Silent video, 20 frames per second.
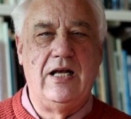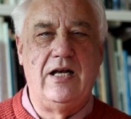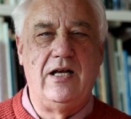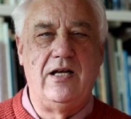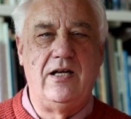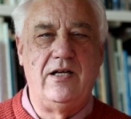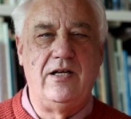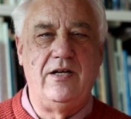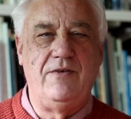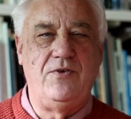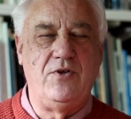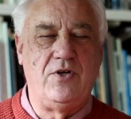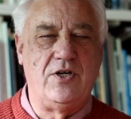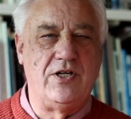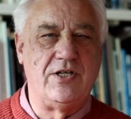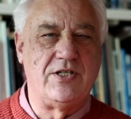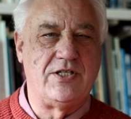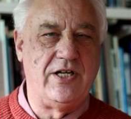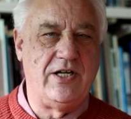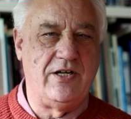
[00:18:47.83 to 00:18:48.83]
If you
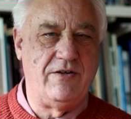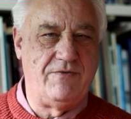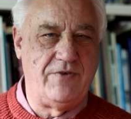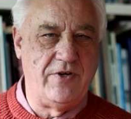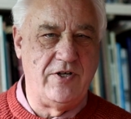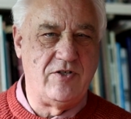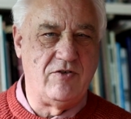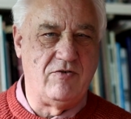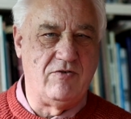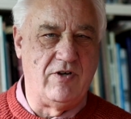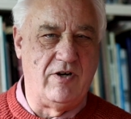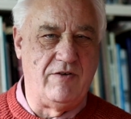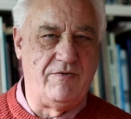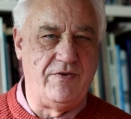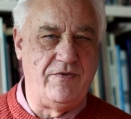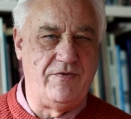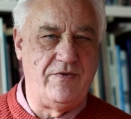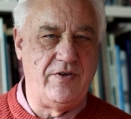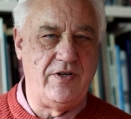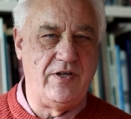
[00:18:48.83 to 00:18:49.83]
can't take a photograph
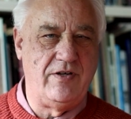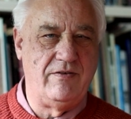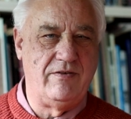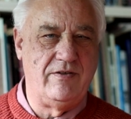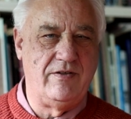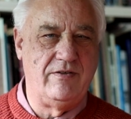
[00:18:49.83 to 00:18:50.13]
of it,